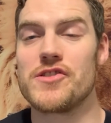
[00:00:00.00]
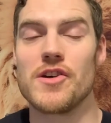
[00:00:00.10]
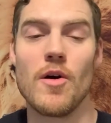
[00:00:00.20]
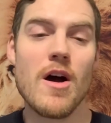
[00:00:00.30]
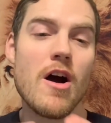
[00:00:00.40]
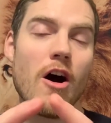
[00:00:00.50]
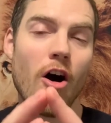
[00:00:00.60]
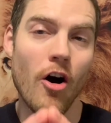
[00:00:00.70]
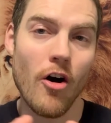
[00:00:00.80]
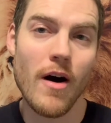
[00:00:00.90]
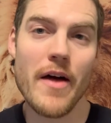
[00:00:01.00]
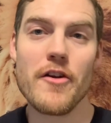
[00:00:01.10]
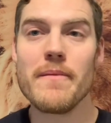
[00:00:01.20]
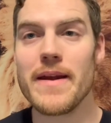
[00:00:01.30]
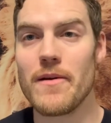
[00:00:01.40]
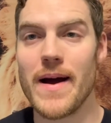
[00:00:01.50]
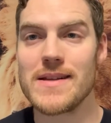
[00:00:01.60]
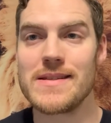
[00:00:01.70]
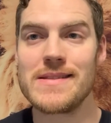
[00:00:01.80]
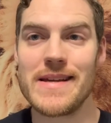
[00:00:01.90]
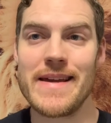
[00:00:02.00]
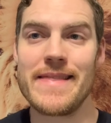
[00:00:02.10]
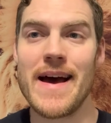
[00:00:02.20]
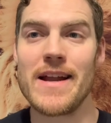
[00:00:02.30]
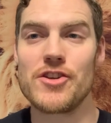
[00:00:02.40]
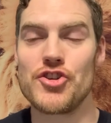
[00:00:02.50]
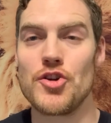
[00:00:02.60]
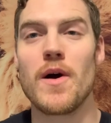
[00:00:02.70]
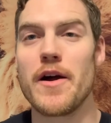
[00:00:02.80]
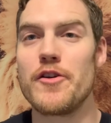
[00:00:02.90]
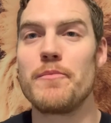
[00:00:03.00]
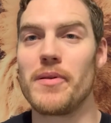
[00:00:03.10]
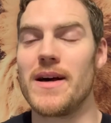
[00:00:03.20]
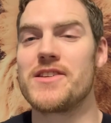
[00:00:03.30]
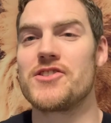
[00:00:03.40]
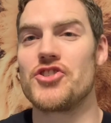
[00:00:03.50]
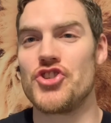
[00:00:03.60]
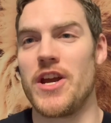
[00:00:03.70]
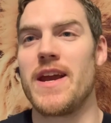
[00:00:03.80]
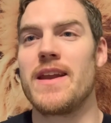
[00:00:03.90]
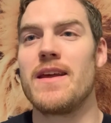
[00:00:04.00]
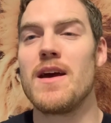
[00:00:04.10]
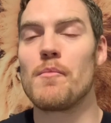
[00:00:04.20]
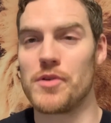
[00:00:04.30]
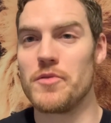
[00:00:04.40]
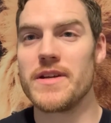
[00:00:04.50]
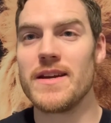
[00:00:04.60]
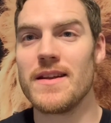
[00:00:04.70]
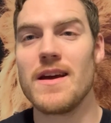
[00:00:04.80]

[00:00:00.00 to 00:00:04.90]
So all other amino acids in that 200 plus chain protein